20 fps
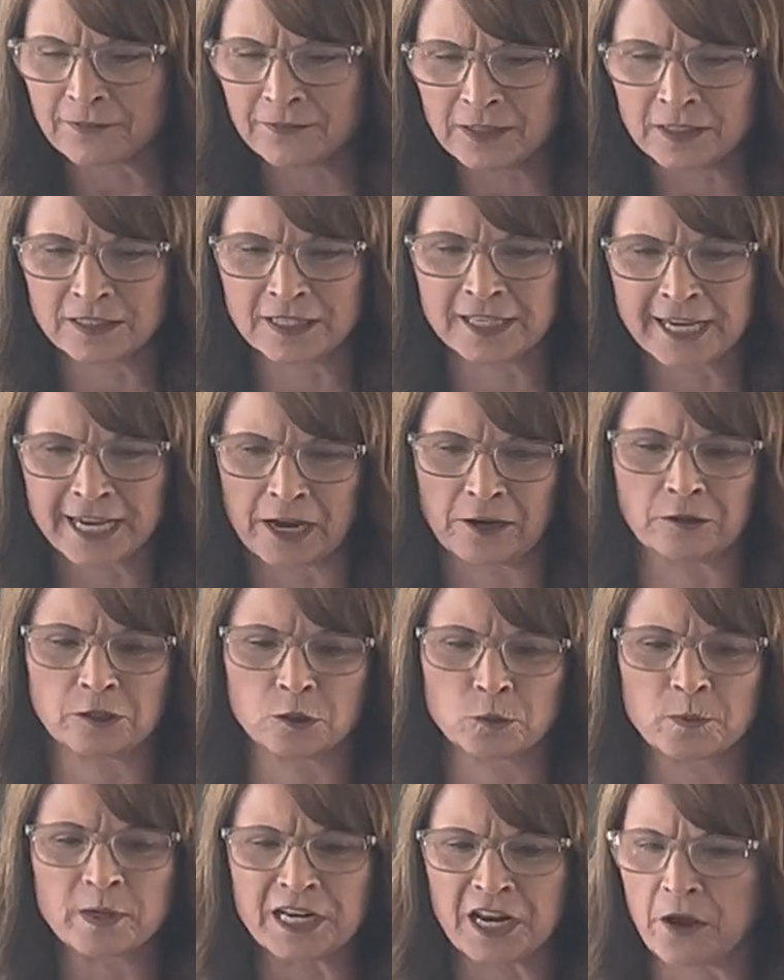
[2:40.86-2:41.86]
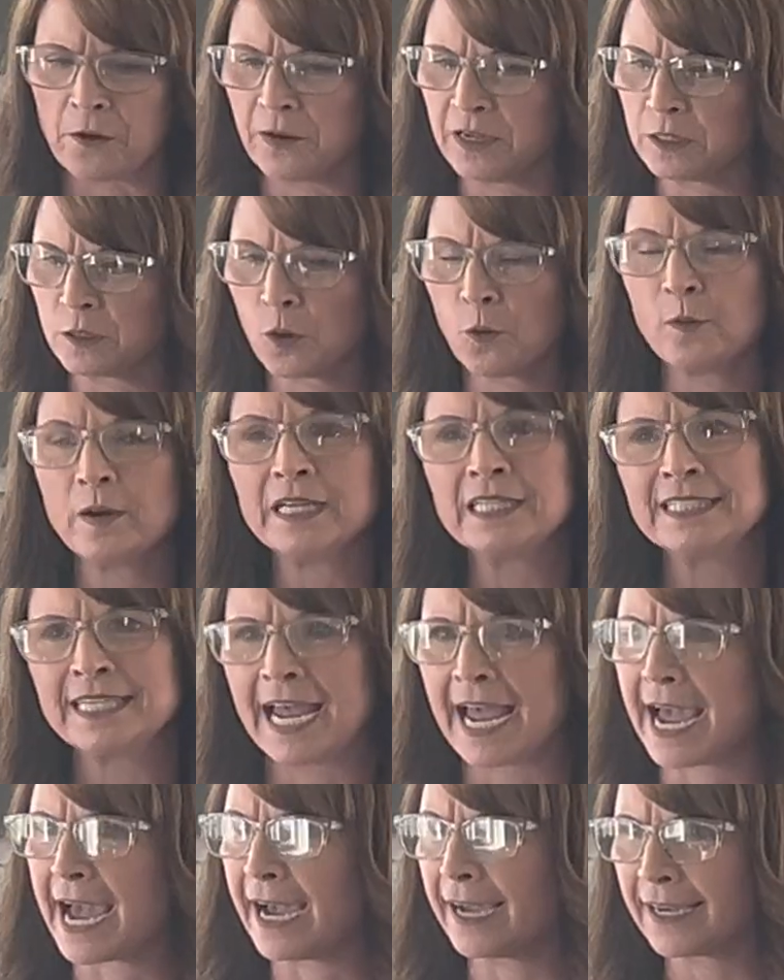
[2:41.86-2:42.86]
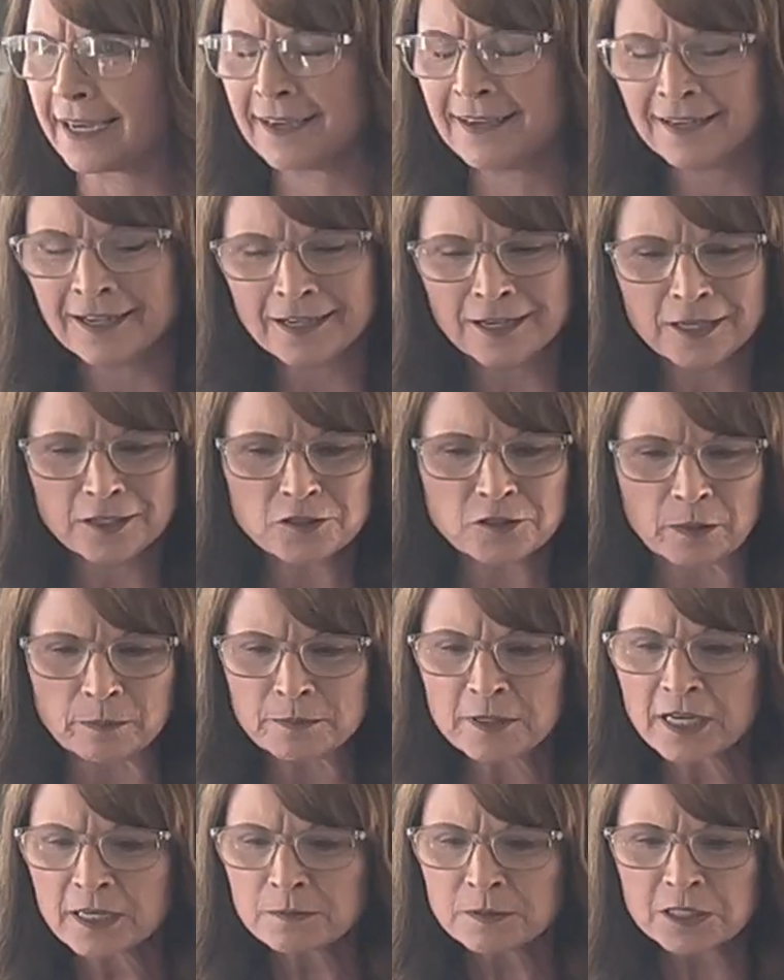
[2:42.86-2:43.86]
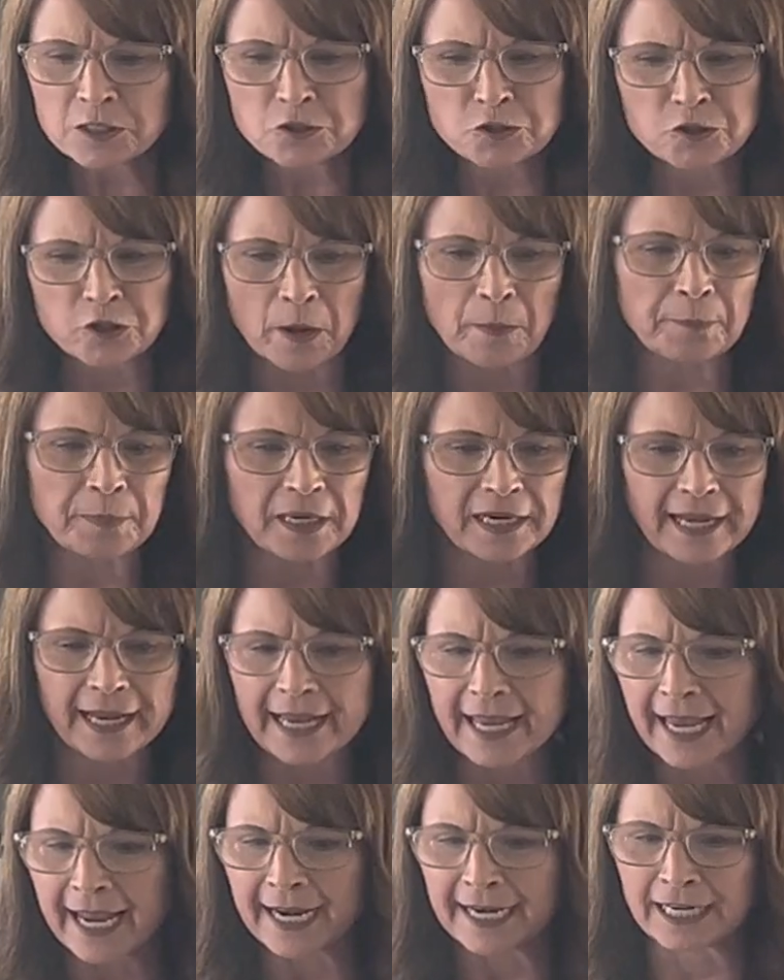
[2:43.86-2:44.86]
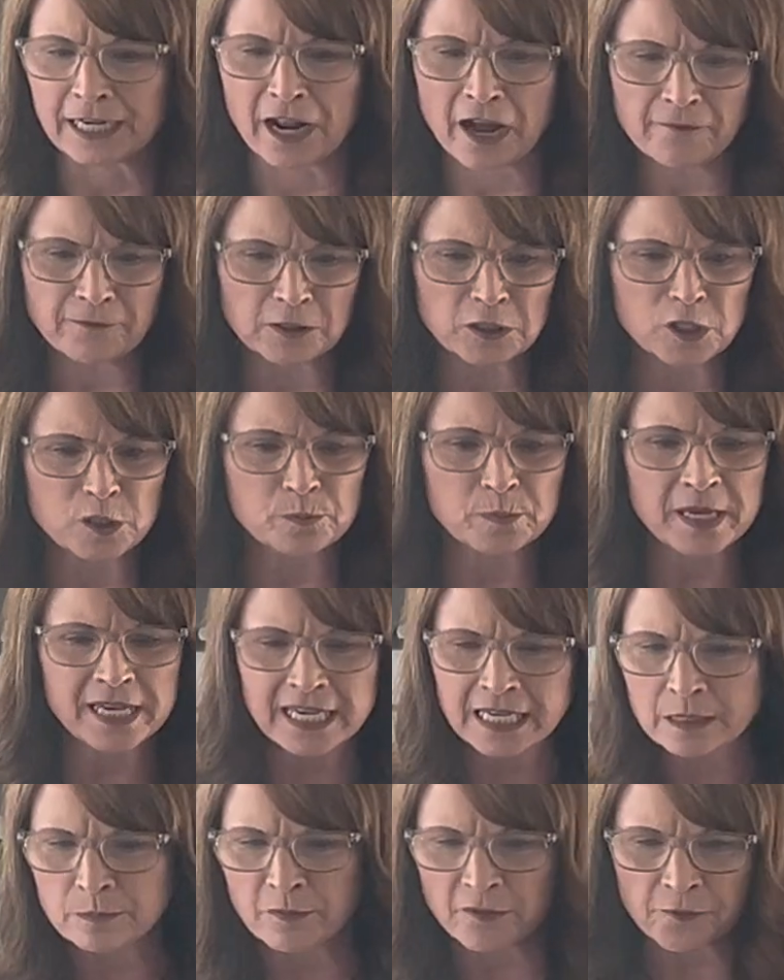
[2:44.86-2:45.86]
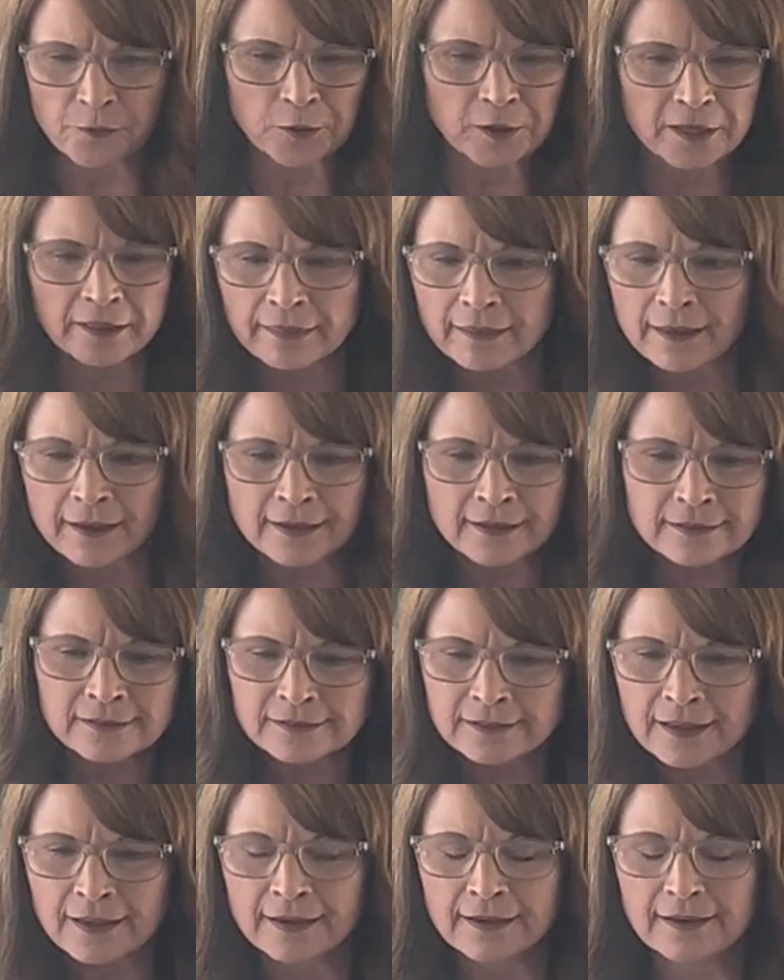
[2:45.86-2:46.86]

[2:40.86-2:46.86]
of his encounters, we know he's quick to act. Sometimes he's jumping ahead and often speaking before he thinks.